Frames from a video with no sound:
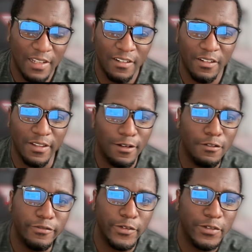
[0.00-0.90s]
telling her
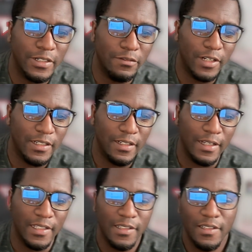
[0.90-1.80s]
to go forward and
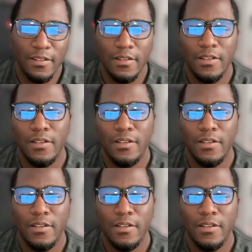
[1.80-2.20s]
whatnot.